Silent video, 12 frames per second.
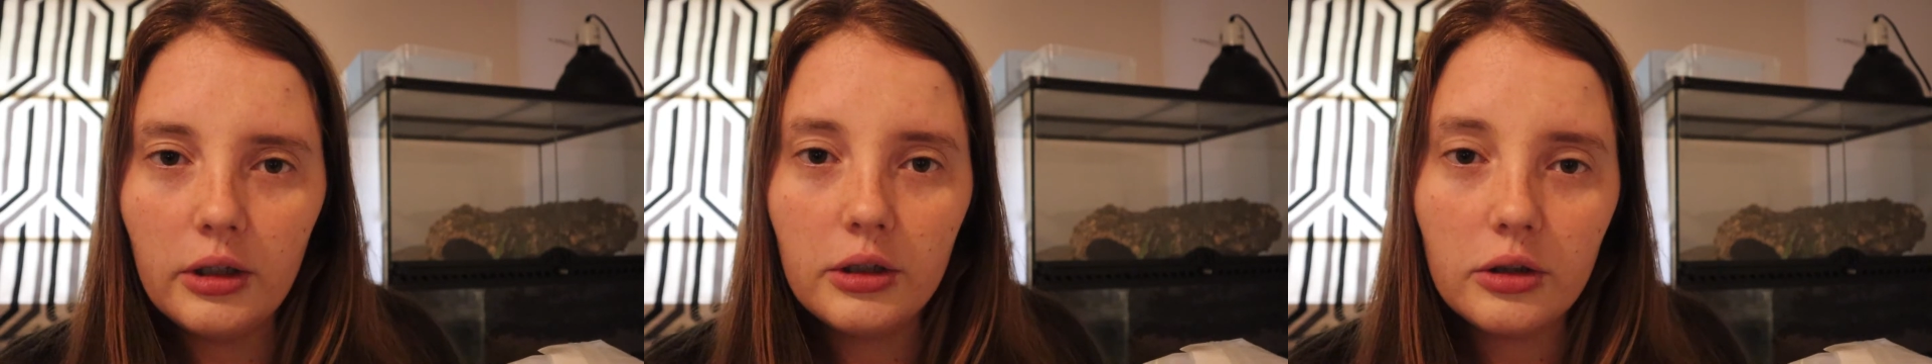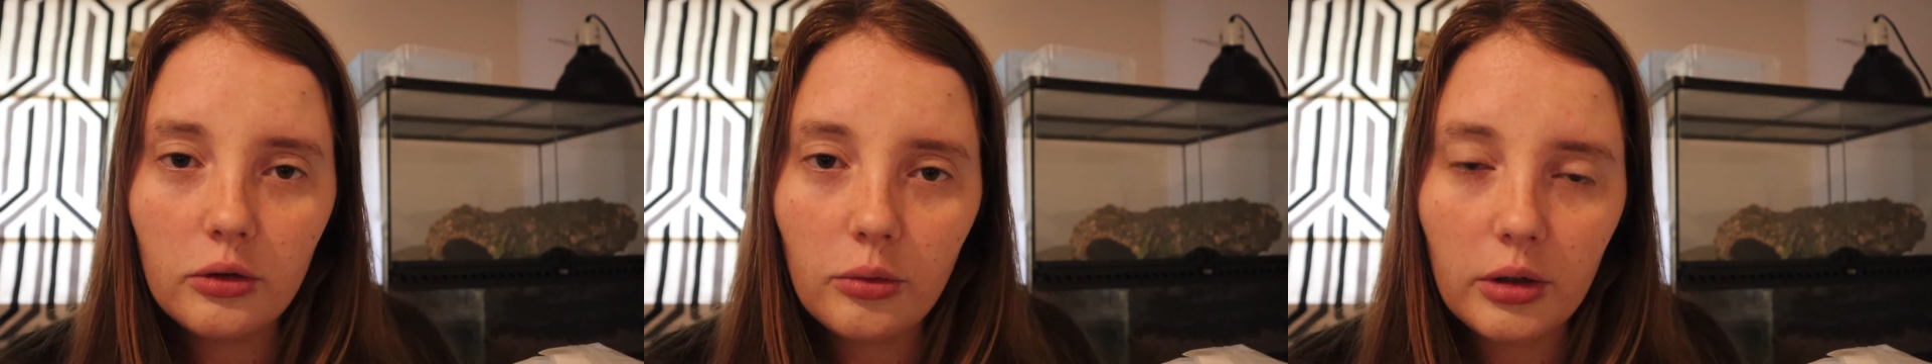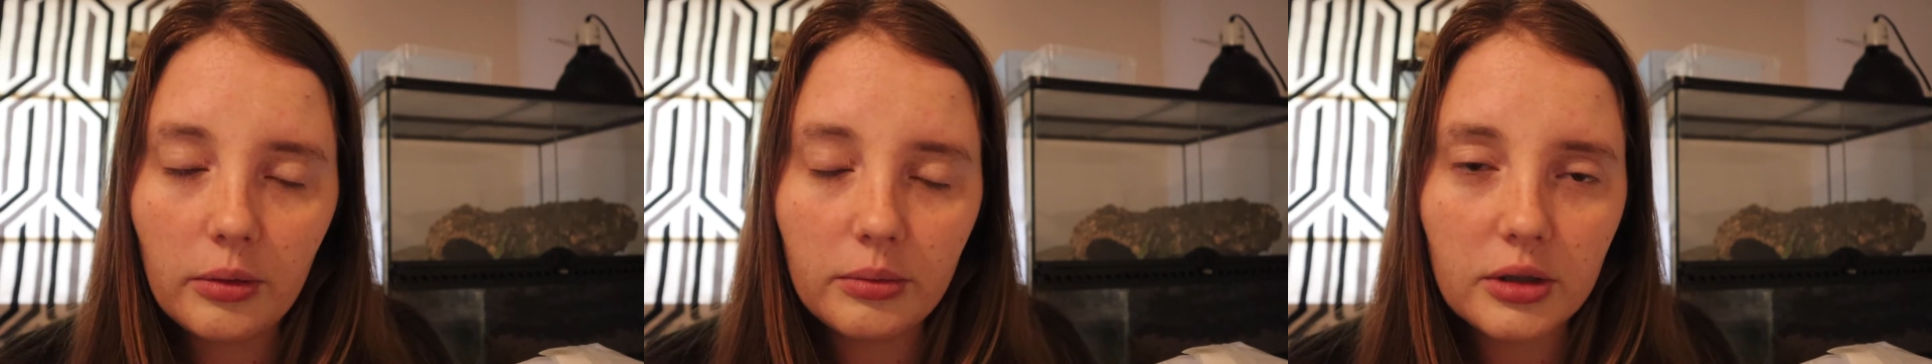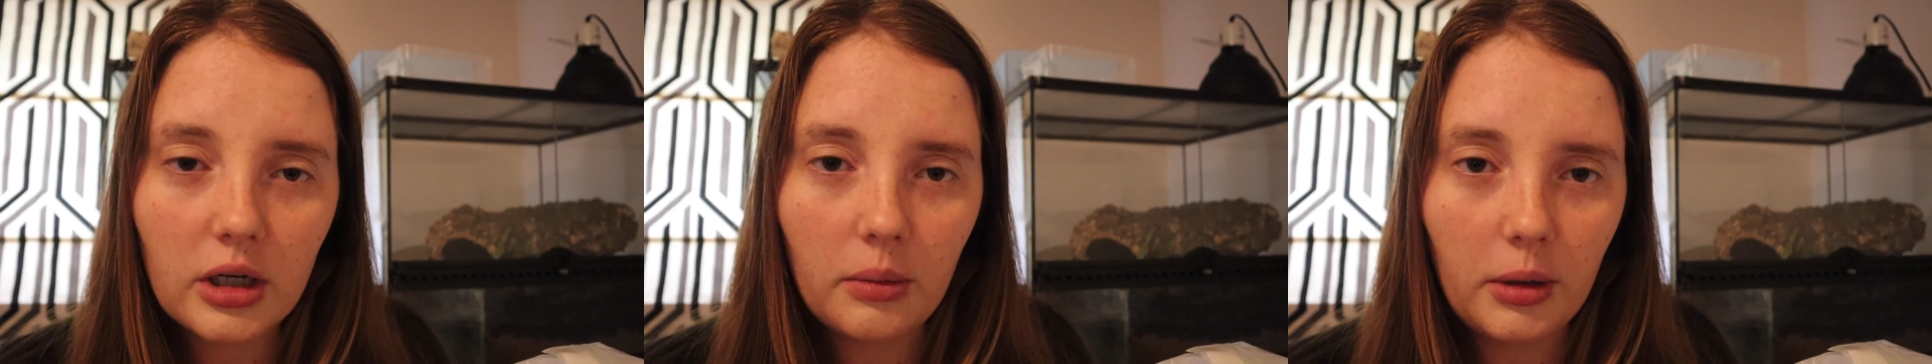
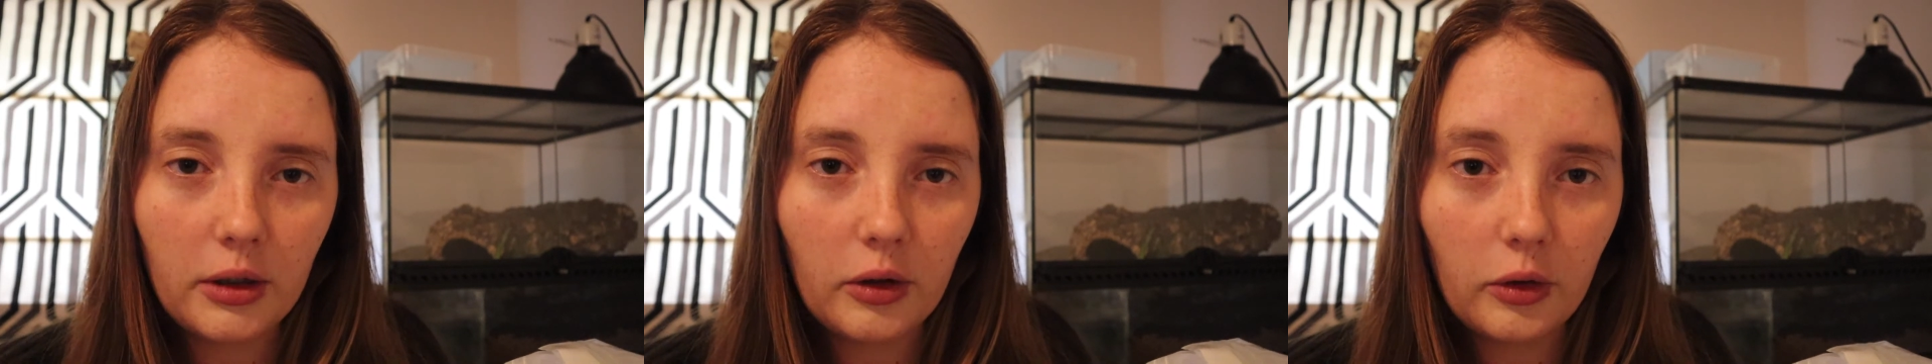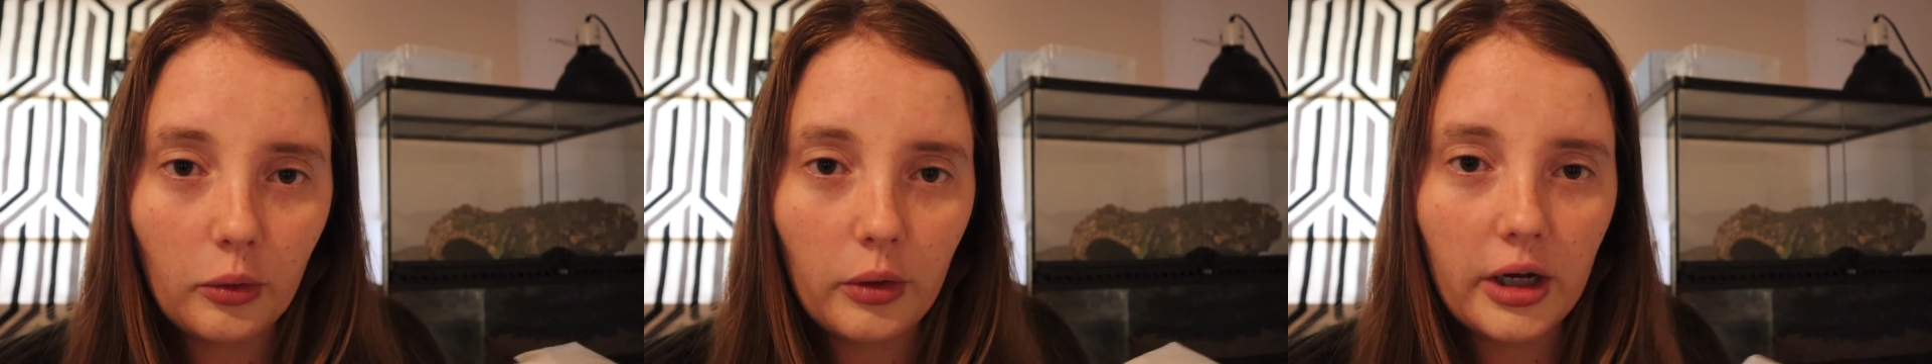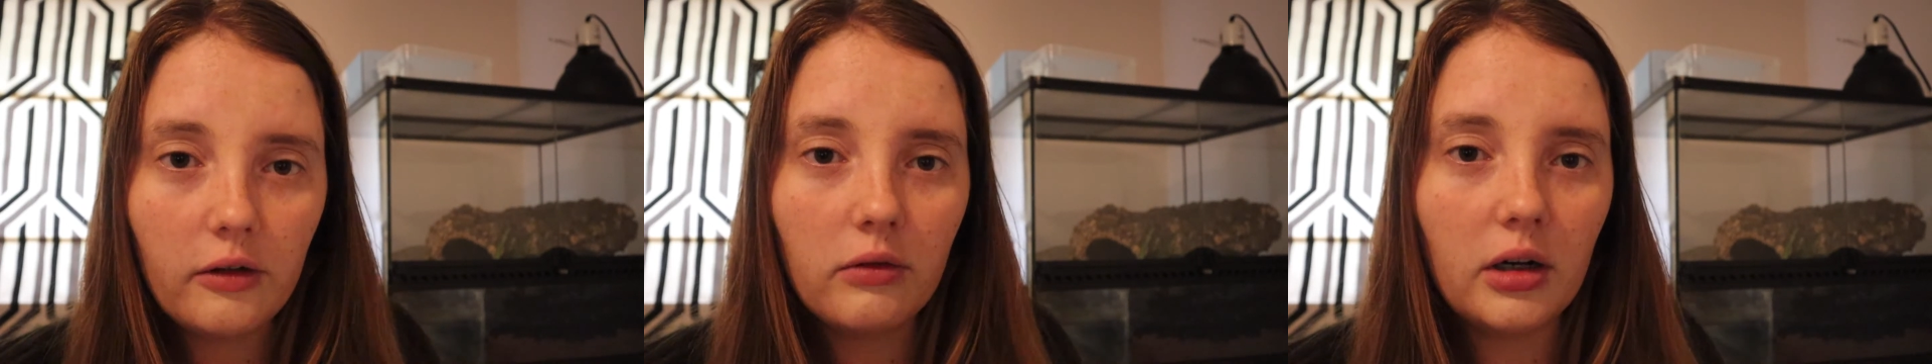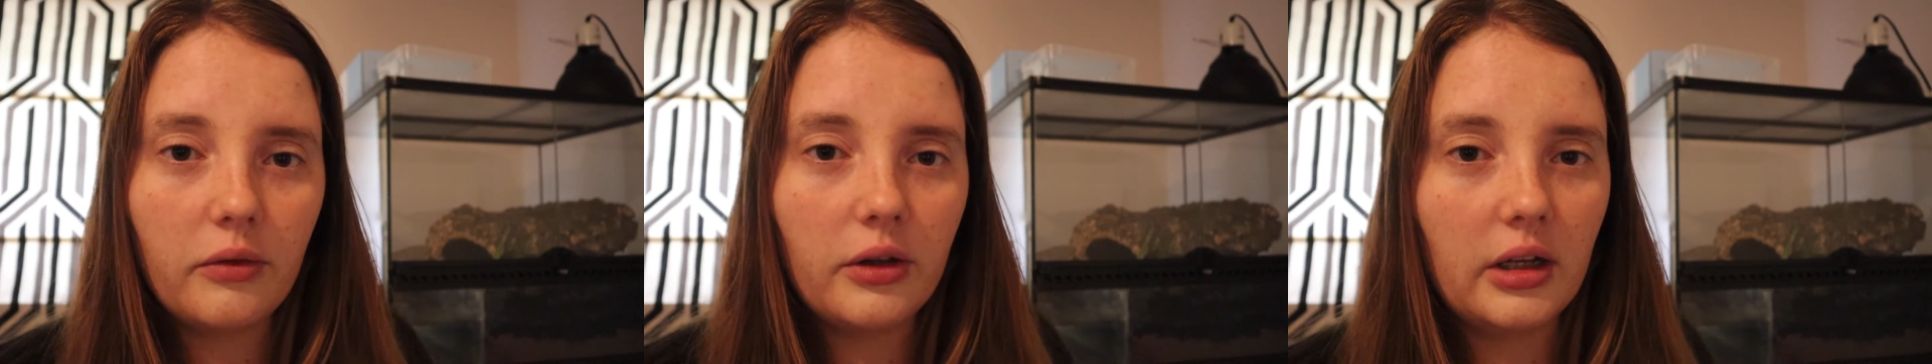silkworms coming on the way rather